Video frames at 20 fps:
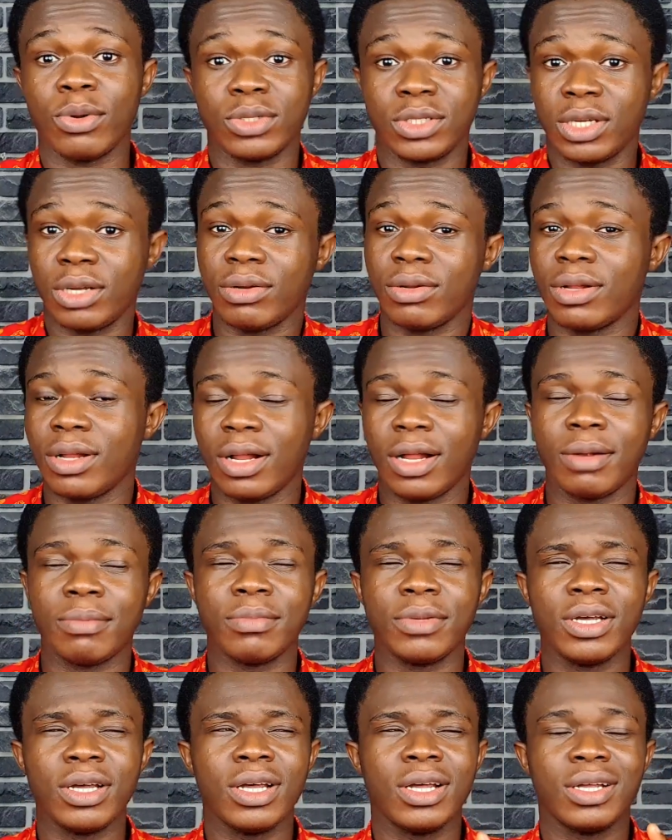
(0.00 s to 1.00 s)
or
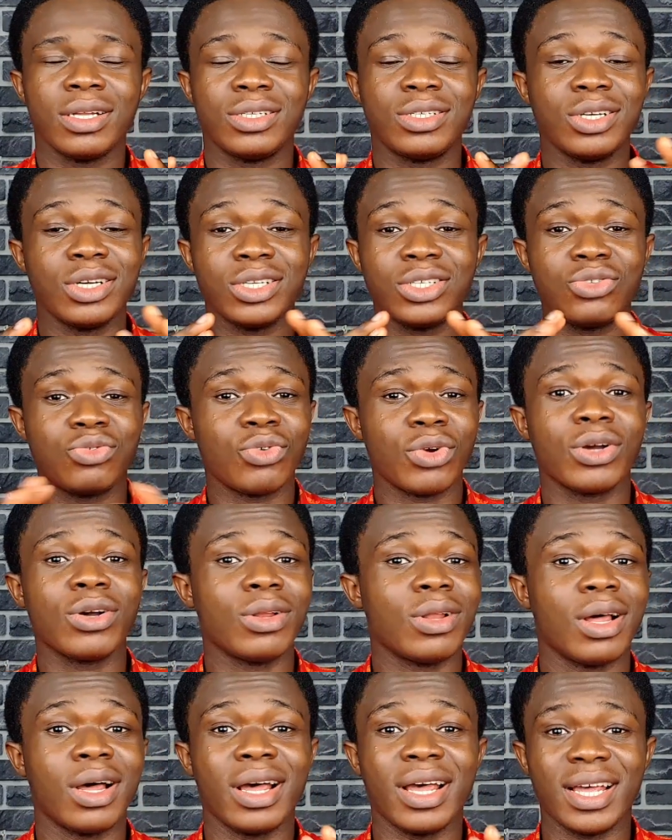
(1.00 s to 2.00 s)
Telegram, just
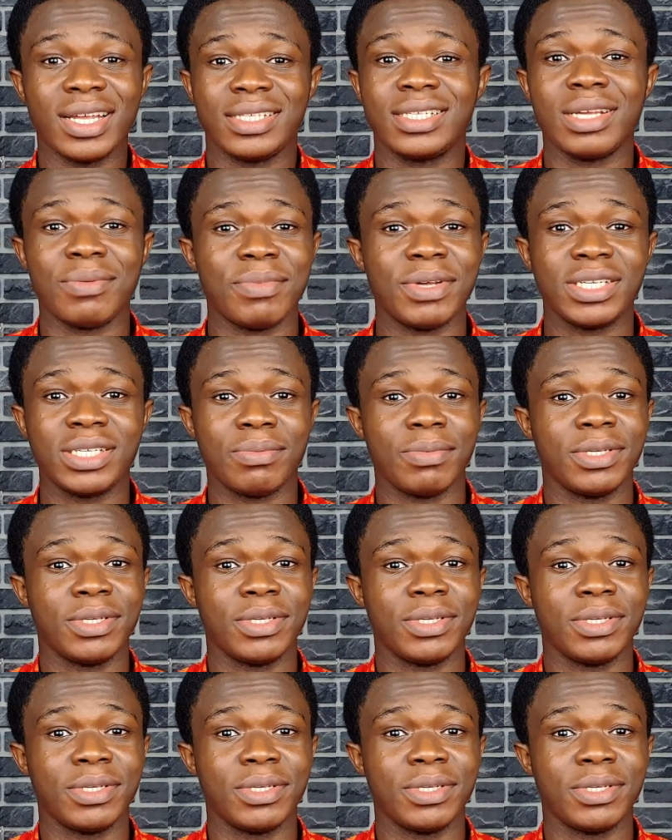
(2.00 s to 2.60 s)
regular SMS